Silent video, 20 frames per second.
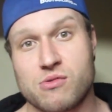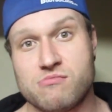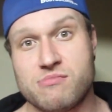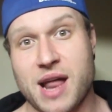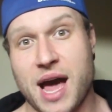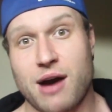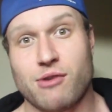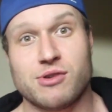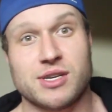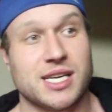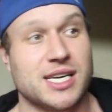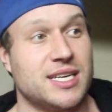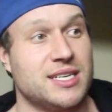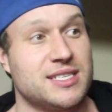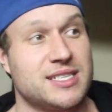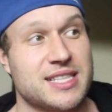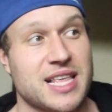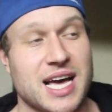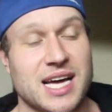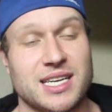
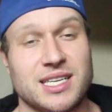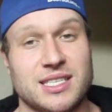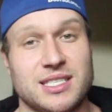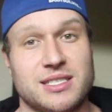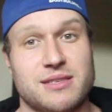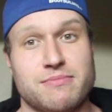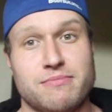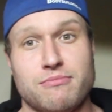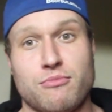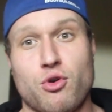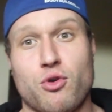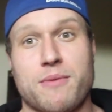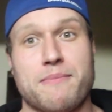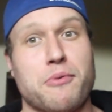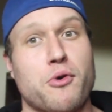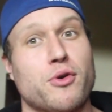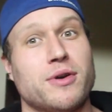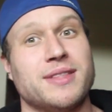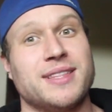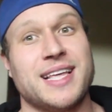Nowadays, that is more
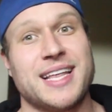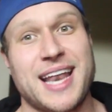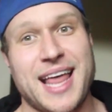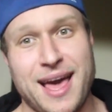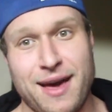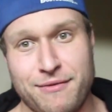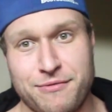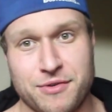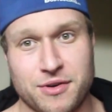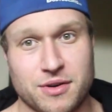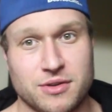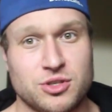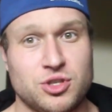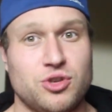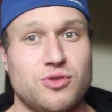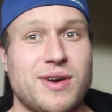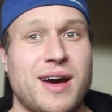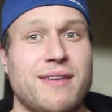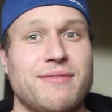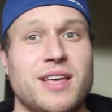important than ever.
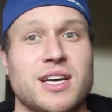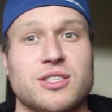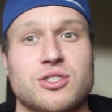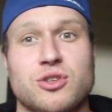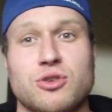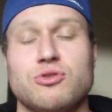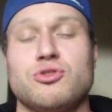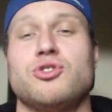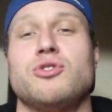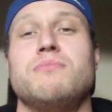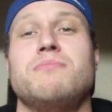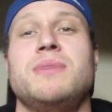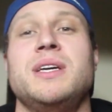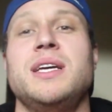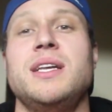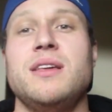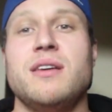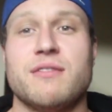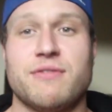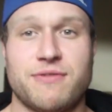Do you have that social
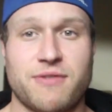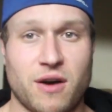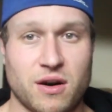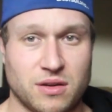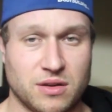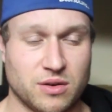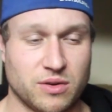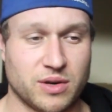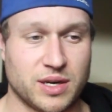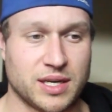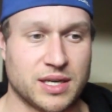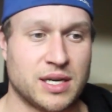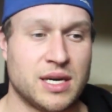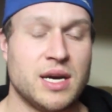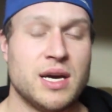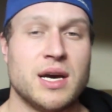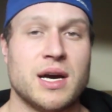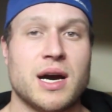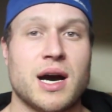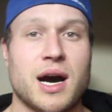media following
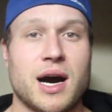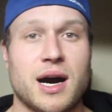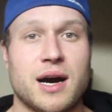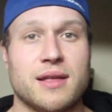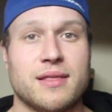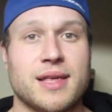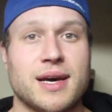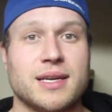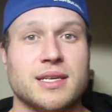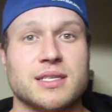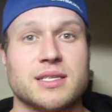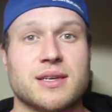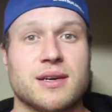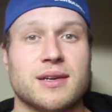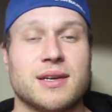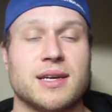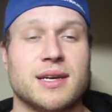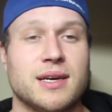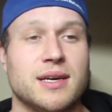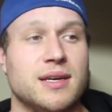that is
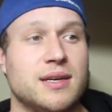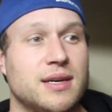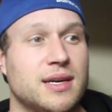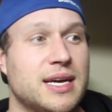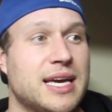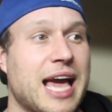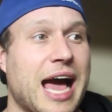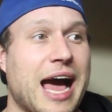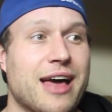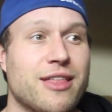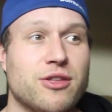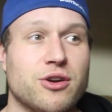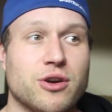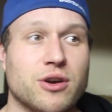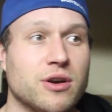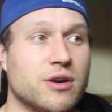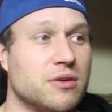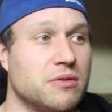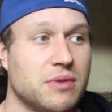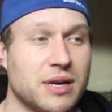going to
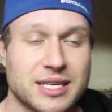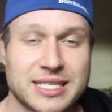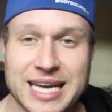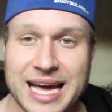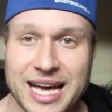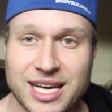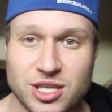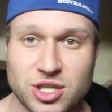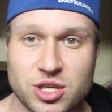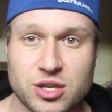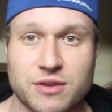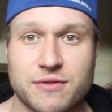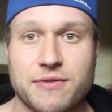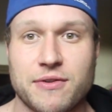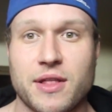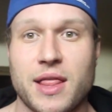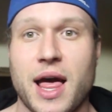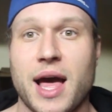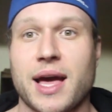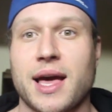gather attention
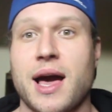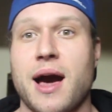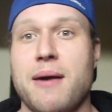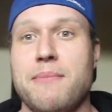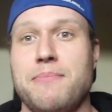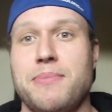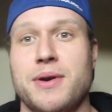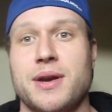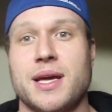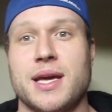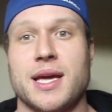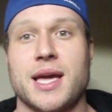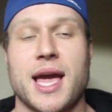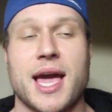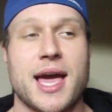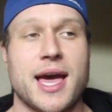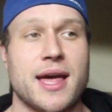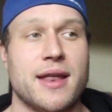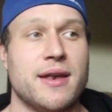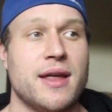for that company
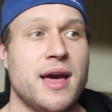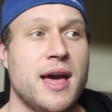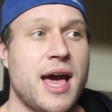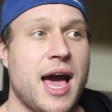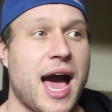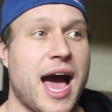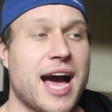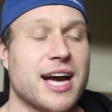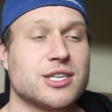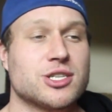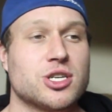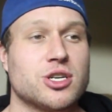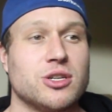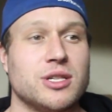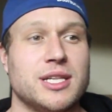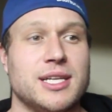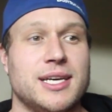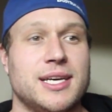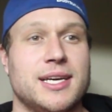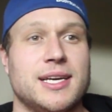and
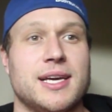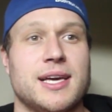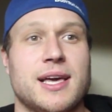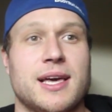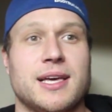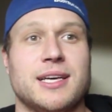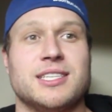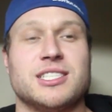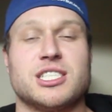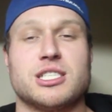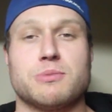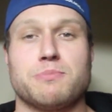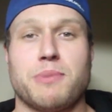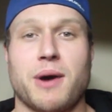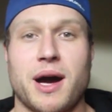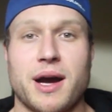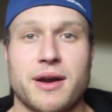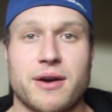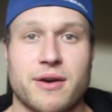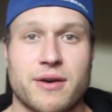actually
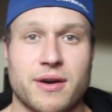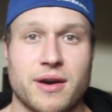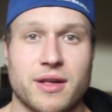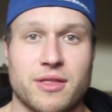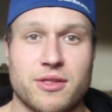inspire